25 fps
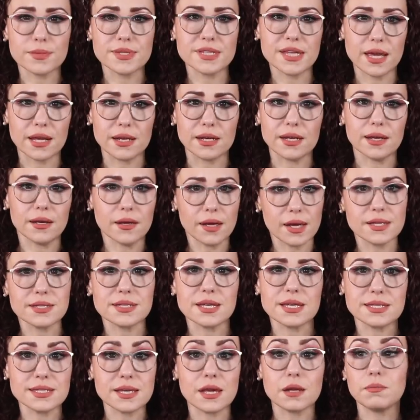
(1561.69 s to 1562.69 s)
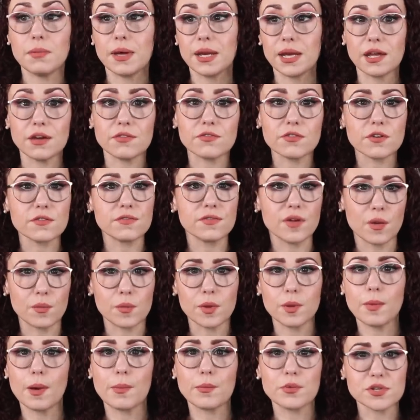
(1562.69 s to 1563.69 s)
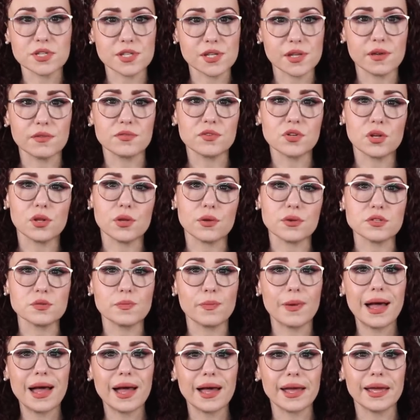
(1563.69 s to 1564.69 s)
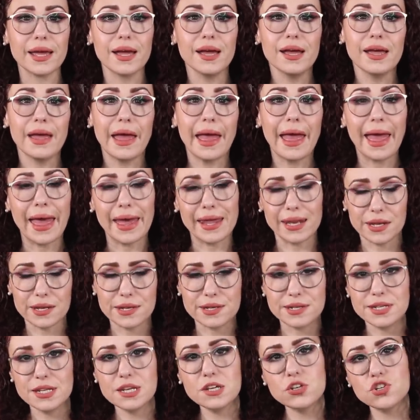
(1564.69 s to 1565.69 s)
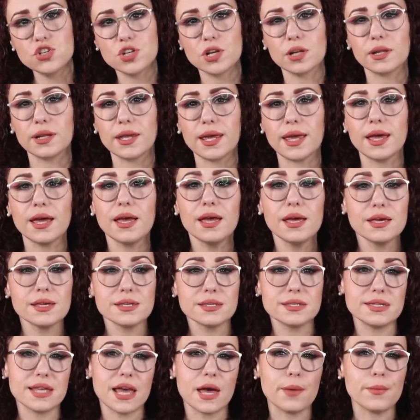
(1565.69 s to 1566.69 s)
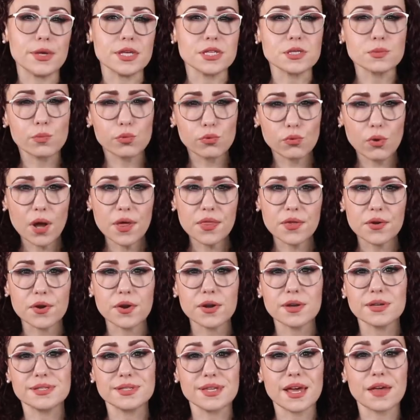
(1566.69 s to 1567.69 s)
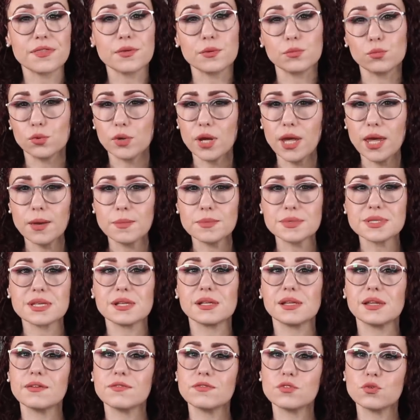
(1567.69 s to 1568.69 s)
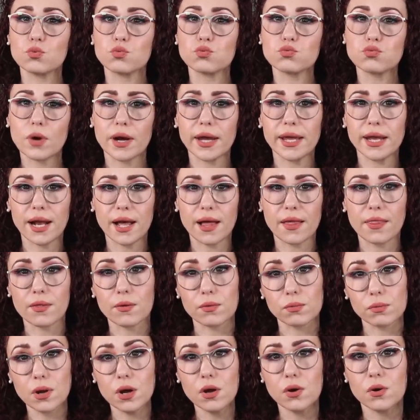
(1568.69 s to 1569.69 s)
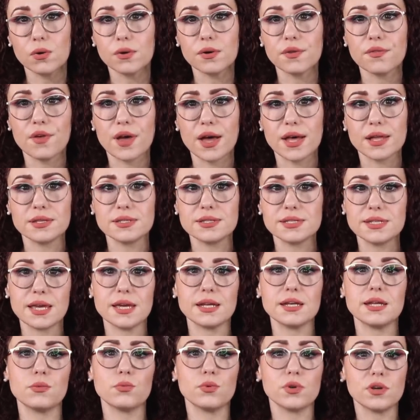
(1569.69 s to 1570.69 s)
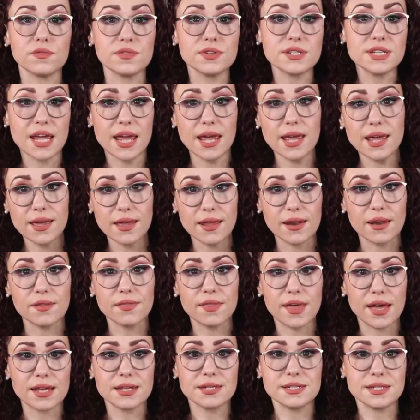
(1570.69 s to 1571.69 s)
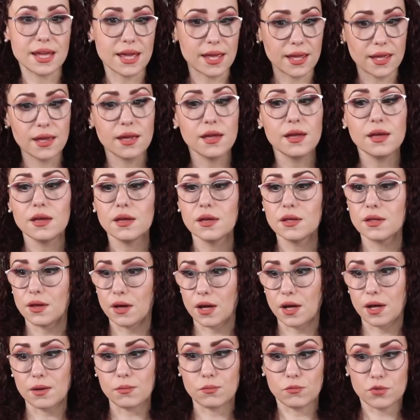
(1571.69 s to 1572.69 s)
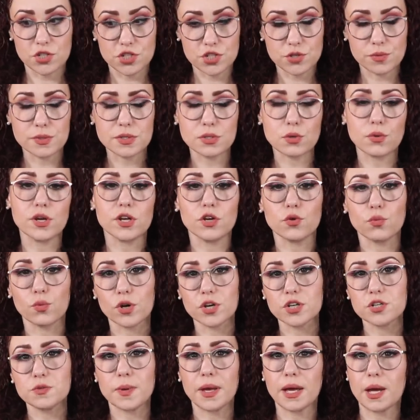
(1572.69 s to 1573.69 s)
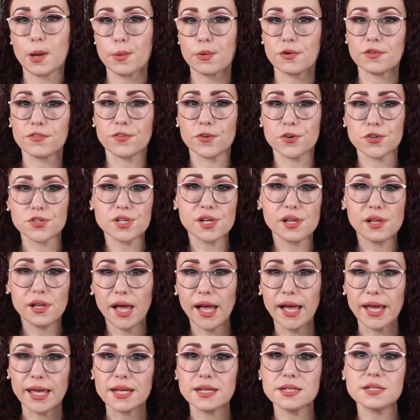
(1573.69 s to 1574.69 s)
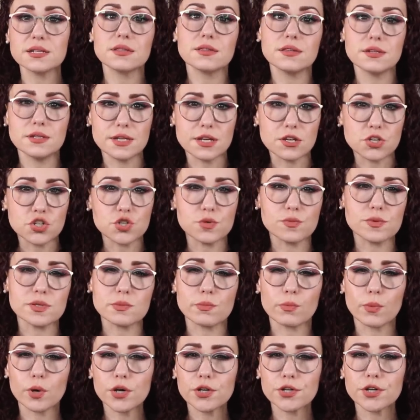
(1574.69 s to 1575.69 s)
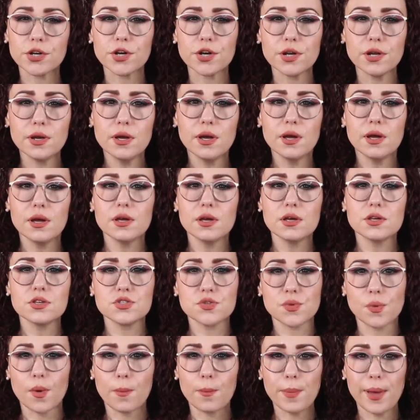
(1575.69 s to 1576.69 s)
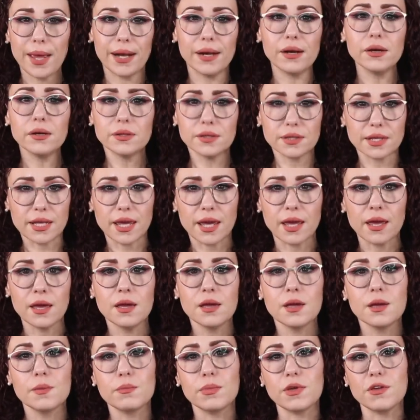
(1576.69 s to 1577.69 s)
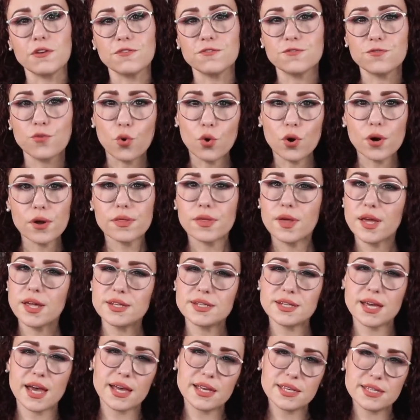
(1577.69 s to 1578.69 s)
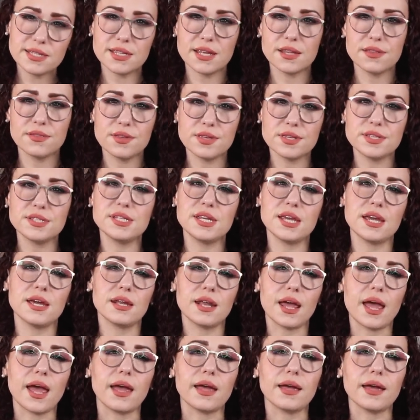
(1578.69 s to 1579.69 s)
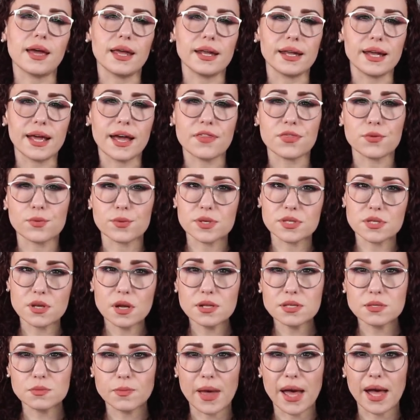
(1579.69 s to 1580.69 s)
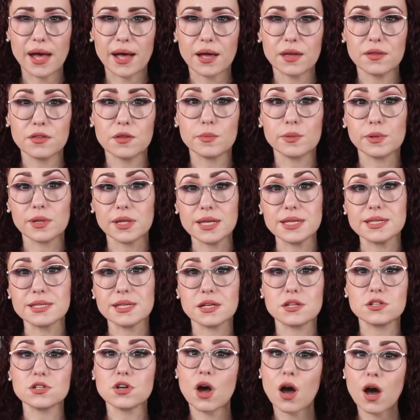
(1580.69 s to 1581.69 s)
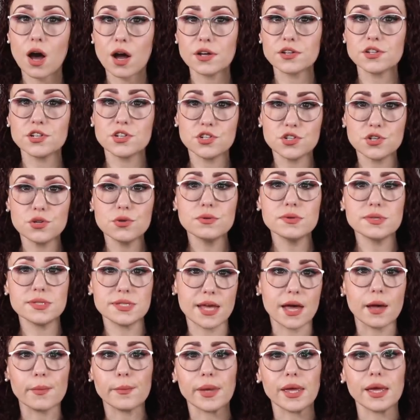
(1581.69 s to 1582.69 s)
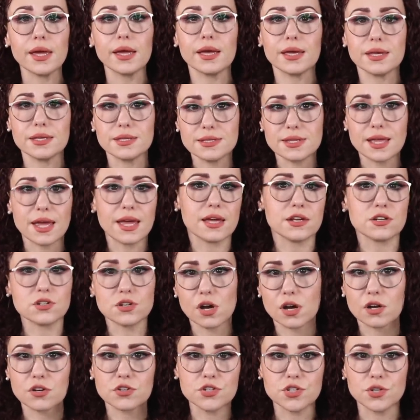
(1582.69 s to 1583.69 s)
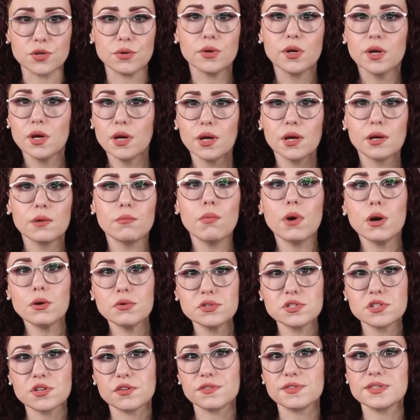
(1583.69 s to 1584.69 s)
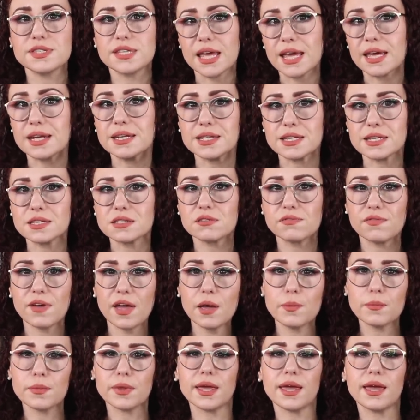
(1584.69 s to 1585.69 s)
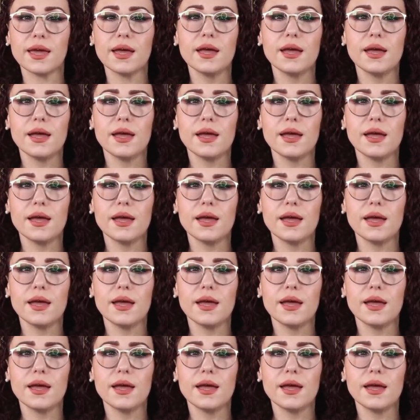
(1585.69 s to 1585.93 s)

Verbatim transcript: Sandy. As I said, many of her family members lived close by. And additionally, Sammy's brother, Zetham Weems, lived right on the road that Sandy would have taken that day um, when she was going to work to pick up her first client the day she was murdered. So apparently, before they tested this DNA and got the results back, the police had talked to Sammy as they had talked to most of Sandy's family.